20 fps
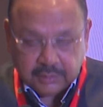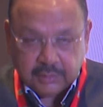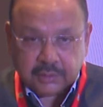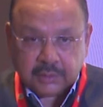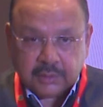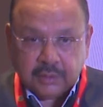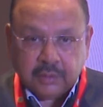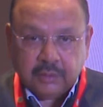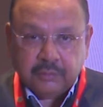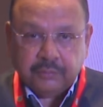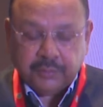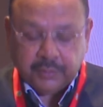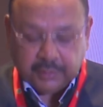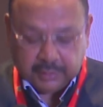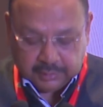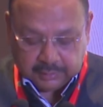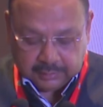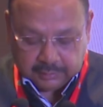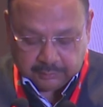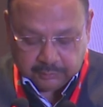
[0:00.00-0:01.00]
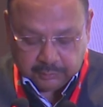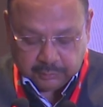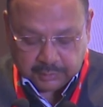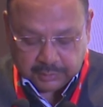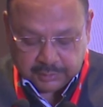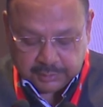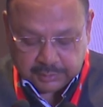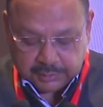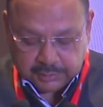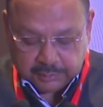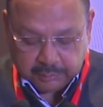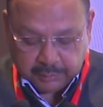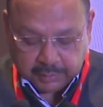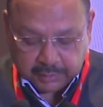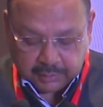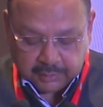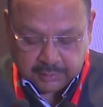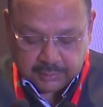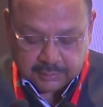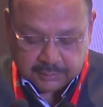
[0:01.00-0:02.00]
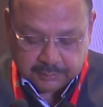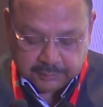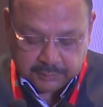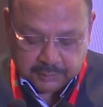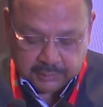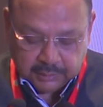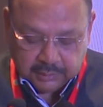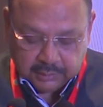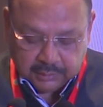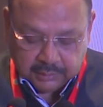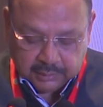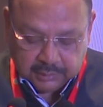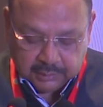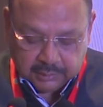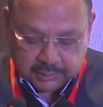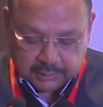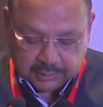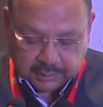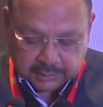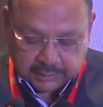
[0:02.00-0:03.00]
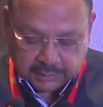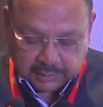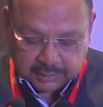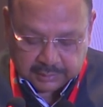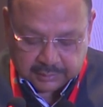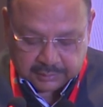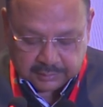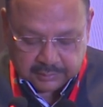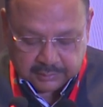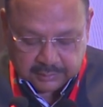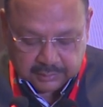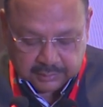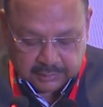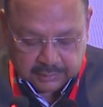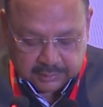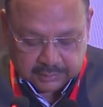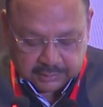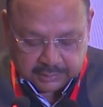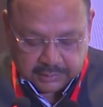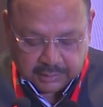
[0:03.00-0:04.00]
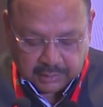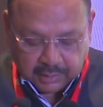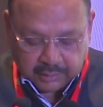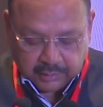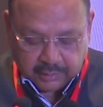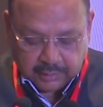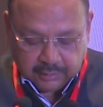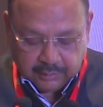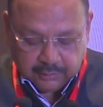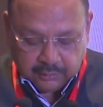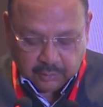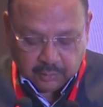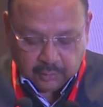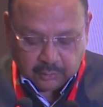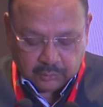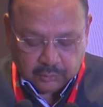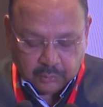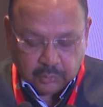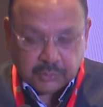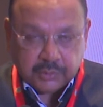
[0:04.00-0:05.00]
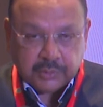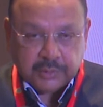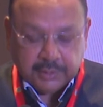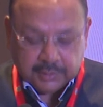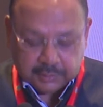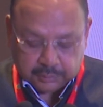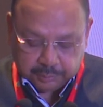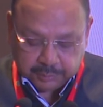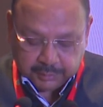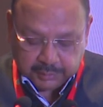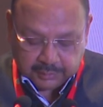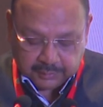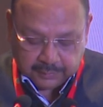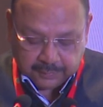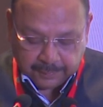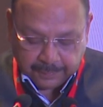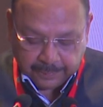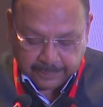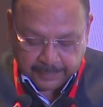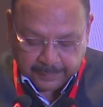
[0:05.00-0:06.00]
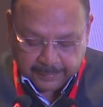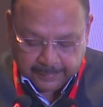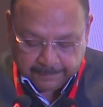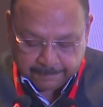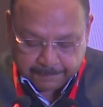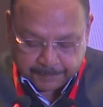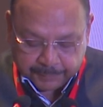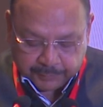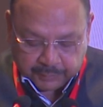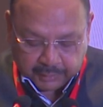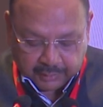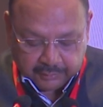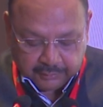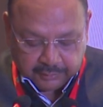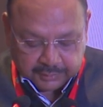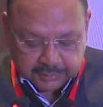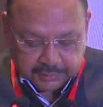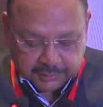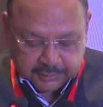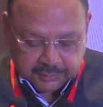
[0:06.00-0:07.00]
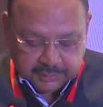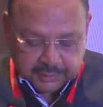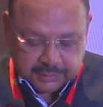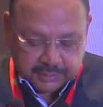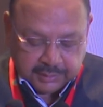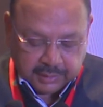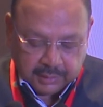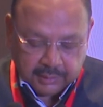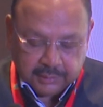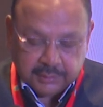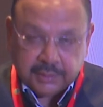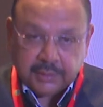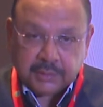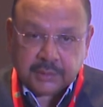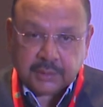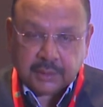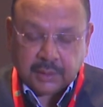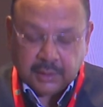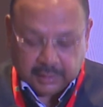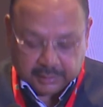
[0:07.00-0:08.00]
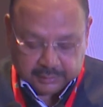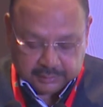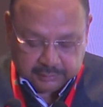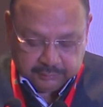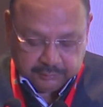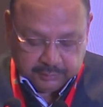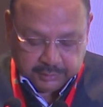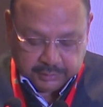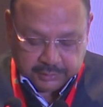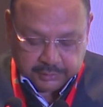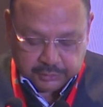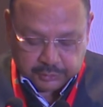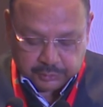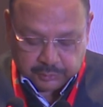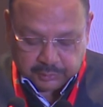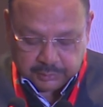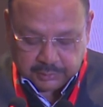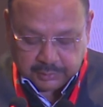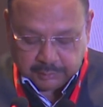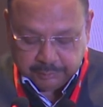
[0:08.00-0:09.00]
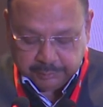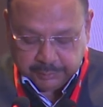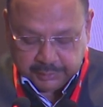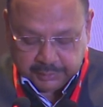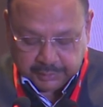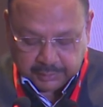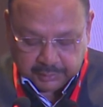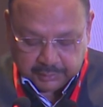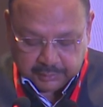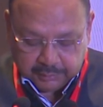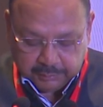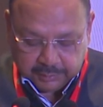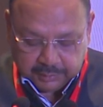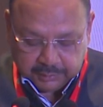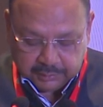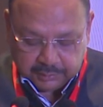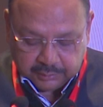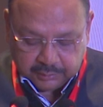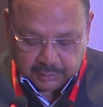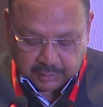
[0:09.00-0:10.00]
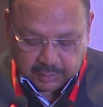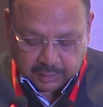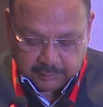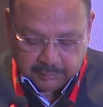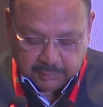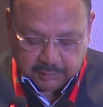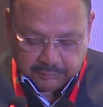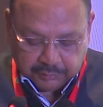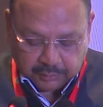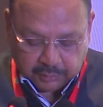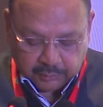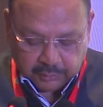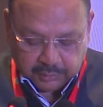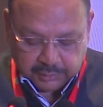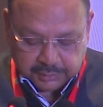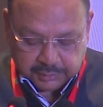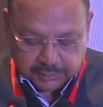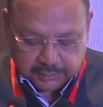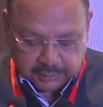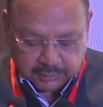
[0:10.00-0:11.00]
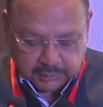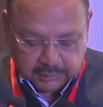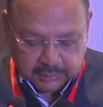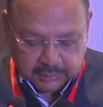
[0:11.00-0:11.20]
certificate revocation mechanism such as CRL or OCSP. Addressing these challenges collectively ensures that PKI remains a reliable foundation